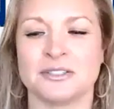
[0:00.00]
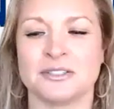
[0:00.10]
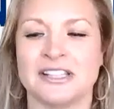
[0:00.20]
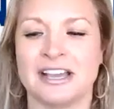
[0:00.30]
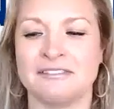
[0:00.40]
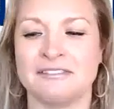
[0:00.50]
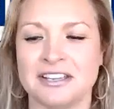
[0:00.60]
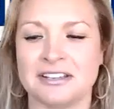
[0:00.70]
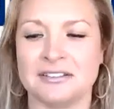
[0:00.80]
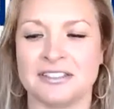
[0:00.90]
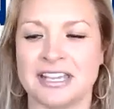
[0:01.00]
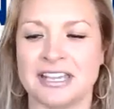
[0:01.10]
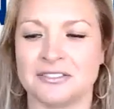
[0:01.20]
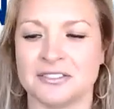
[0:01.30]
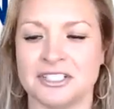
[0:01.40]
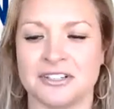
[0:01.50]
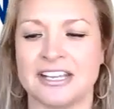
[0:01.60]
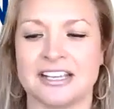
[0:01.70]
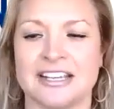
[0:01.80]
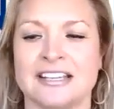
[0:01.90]
We love you. Thanks for
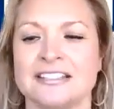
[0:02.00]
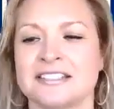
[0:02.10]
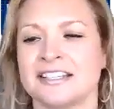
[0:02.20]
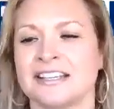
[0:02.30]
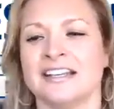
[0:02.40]
joining us.